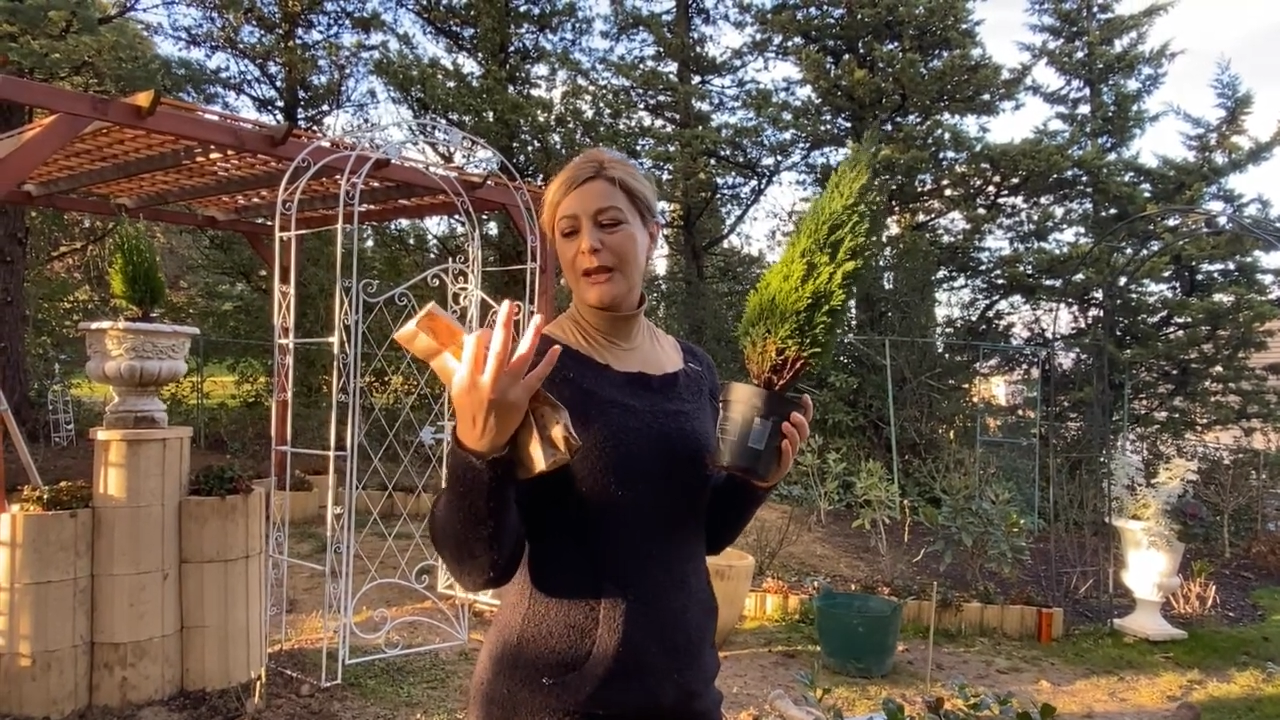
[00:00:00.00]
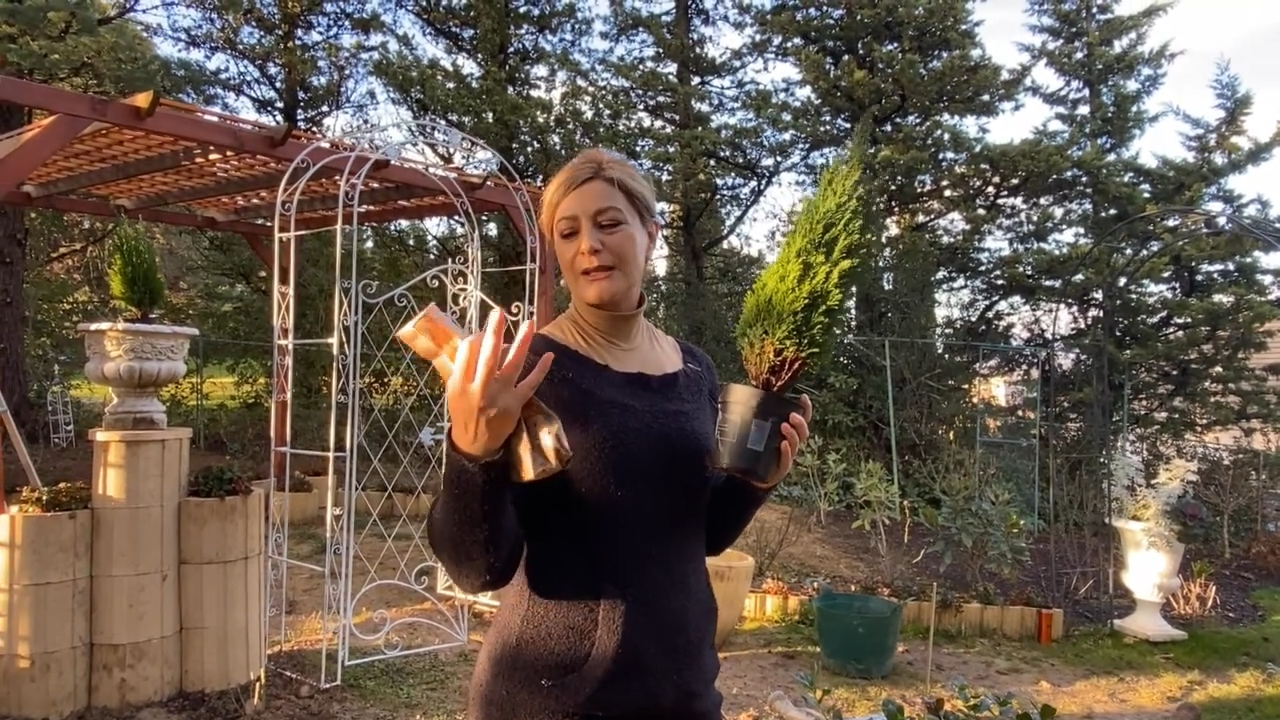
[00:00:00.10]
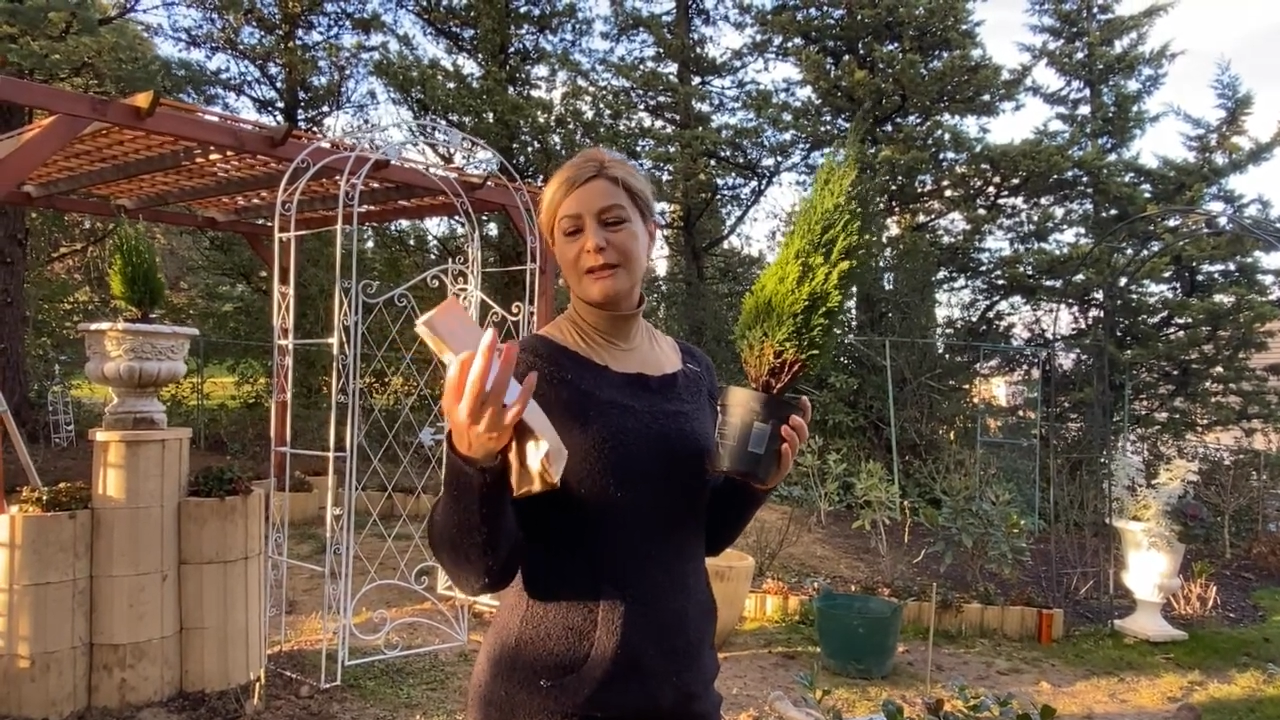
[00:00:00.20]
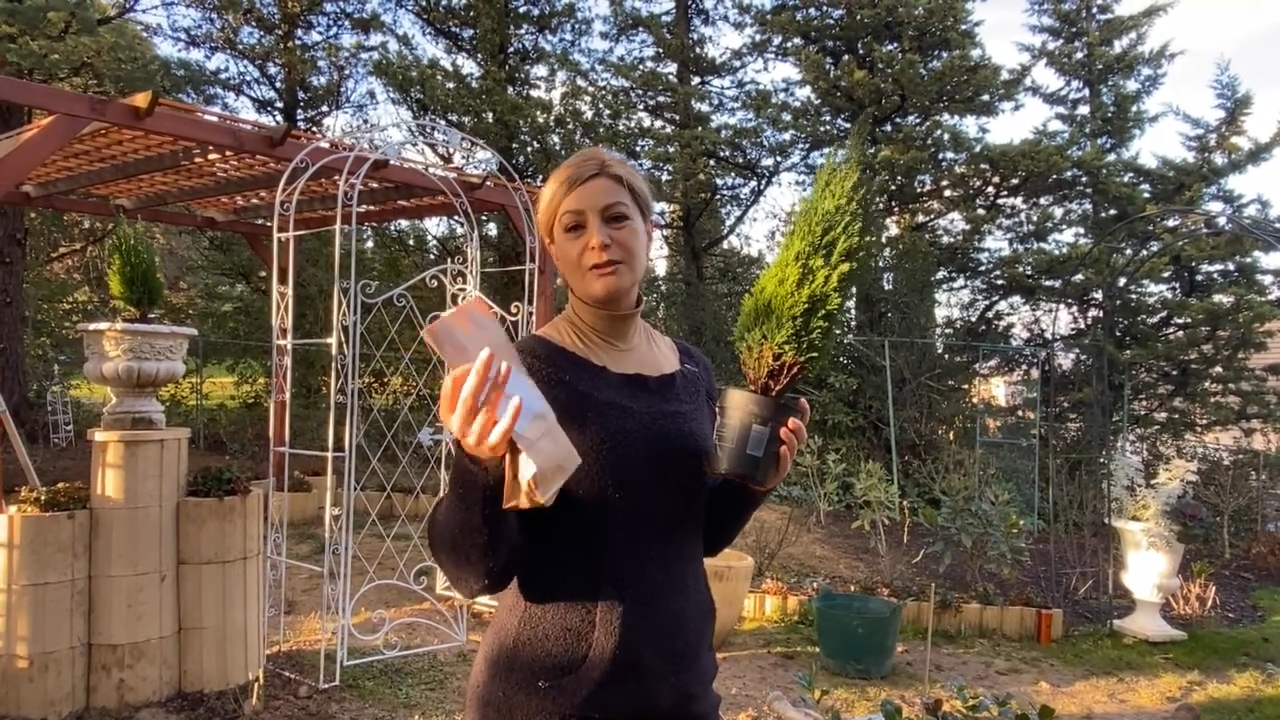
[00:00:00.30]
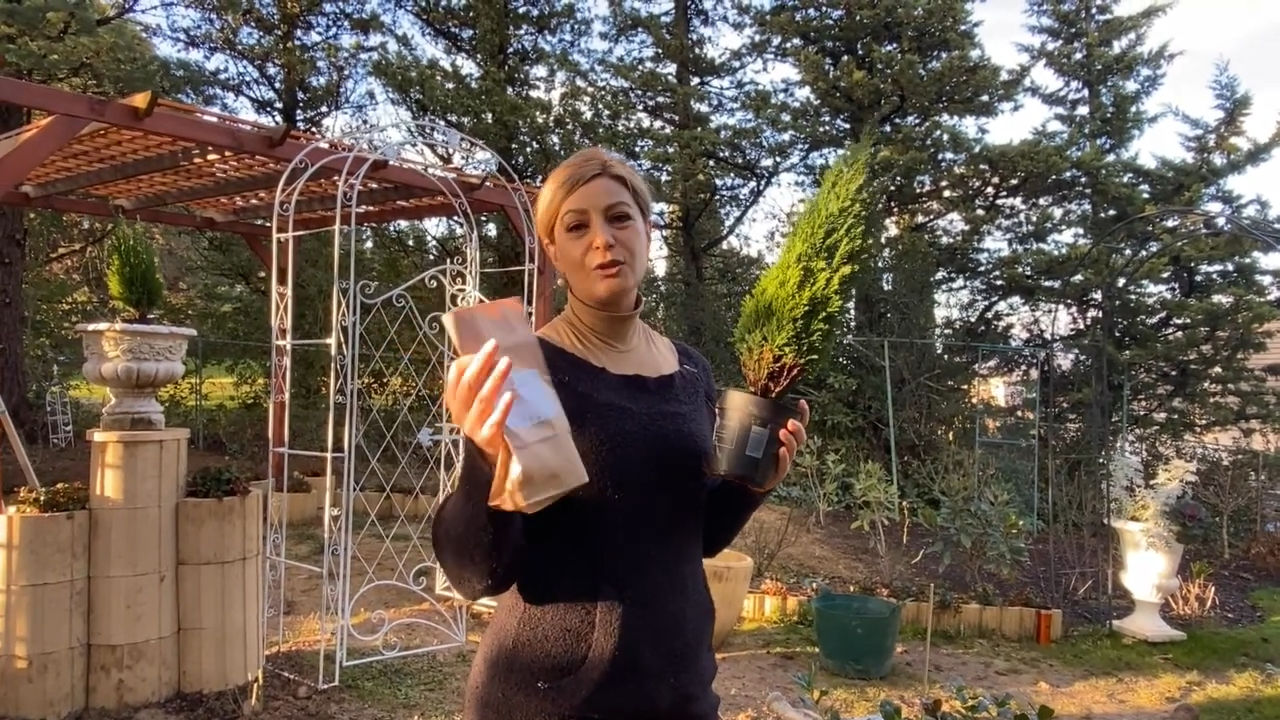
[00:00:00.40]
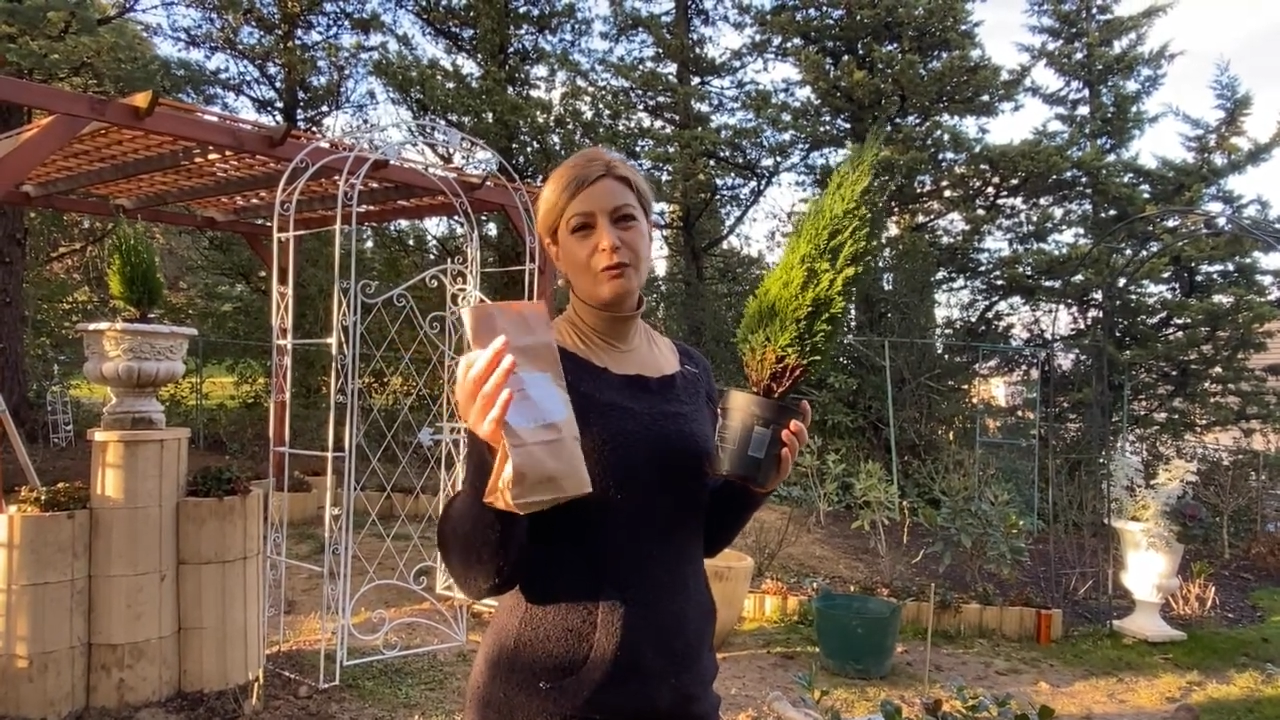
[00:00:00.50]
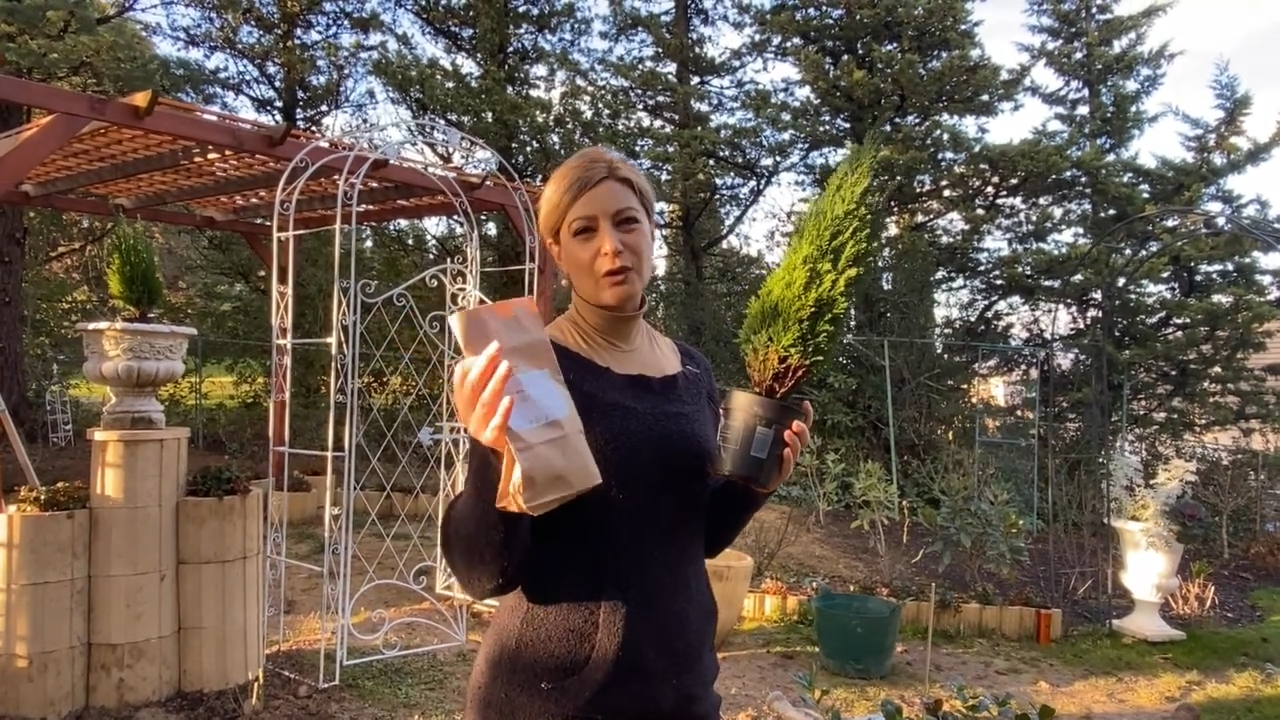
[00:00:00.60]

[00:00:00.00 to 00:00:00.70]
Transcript: It's a new